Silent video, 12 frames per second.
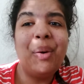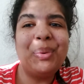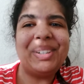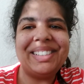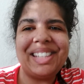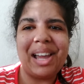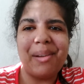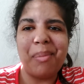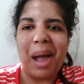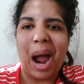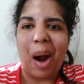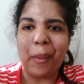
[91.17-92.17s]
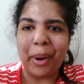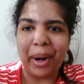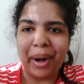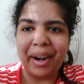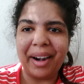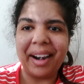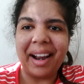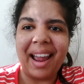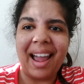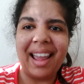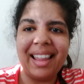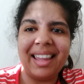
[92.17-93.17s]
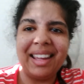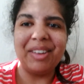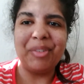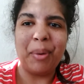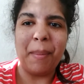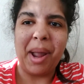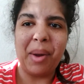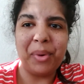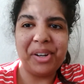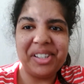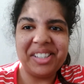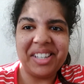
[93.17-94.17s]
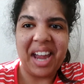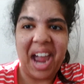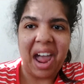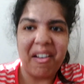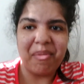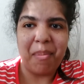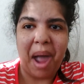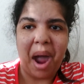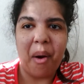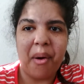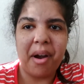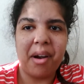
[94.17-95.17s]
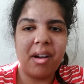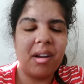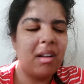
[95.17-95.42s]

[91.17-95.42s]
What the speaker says: Words have power, and I like for my words to have power.